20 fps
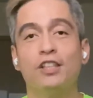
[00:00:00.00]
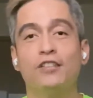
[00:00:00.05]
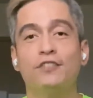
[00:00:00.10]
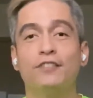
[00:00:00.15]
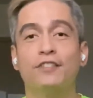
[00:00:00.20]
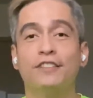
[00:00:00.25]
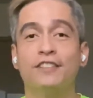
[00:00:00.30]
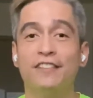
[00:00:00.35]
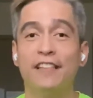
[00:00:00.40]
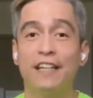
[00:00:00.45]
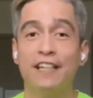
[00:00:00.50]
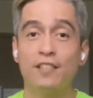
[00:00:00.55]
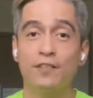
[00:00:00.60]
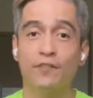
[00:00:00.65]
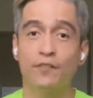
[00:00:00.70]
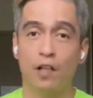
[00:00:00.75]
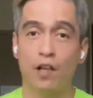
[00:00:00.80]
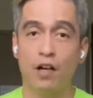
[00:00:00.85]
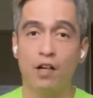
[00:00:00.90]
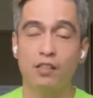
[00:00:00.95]
For today's
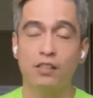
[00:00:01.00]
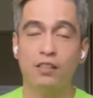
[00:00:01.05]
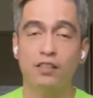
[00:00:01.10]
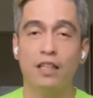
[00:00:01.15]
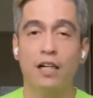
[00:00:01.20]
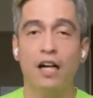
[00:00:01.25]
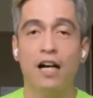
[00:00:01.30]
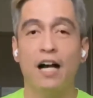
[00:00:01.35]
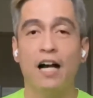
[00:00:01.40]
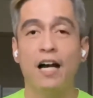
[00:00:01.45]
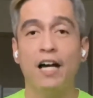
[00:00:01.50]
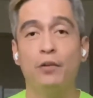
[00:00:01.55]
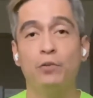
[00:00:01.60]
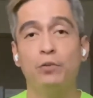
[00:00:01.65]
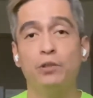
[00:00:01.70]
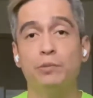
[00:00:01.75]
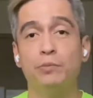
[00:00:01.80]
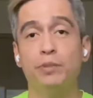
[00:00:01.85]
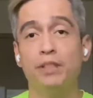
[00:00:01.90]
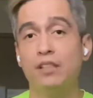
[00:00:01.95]
vlog, I
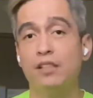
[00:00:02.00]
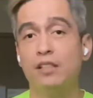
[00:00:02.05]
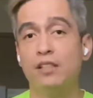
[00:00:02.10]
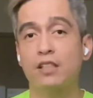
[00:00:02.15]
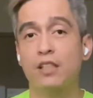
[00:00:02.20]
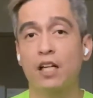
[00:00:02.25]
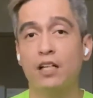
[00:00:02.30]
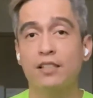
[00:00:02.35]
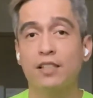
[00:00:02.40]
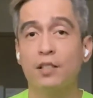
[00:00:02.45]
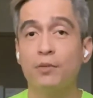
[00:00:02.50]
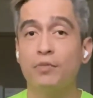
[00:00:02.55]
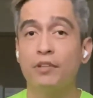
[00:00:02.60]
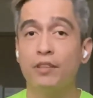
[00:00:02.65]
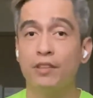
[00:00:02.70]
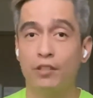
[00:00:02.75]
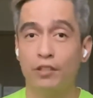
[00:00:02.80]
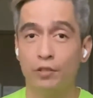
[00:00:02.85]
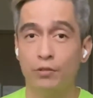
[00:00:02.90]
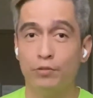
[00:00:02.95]
will be discussing
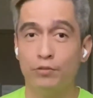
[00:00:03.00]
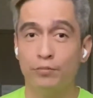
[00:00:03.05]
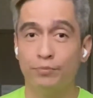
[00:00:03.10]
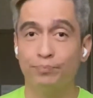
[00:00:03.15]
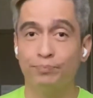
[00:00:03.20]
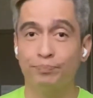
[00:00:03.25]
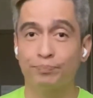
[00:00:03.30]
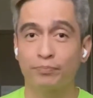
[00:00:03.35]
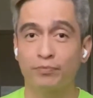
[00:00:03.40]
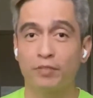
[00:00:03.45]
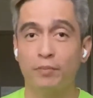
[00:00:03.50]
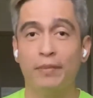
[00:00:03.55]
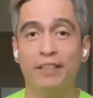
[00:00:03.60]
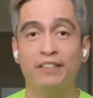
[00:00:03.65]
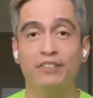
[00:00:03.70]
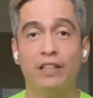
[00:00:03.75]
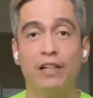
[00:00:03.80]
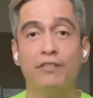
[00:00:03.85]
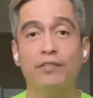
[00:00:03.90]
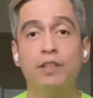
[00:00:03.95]
with you my
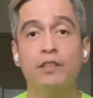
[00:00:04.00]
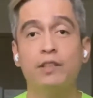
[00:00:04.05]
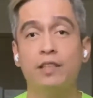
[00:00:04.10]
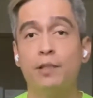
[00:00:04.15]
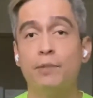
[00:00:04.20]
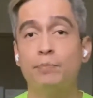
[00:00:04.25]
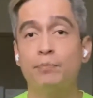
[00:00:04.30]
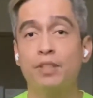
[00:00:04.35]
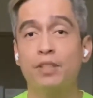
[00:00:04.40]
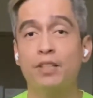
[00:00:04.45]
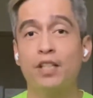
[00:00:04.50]
travel tips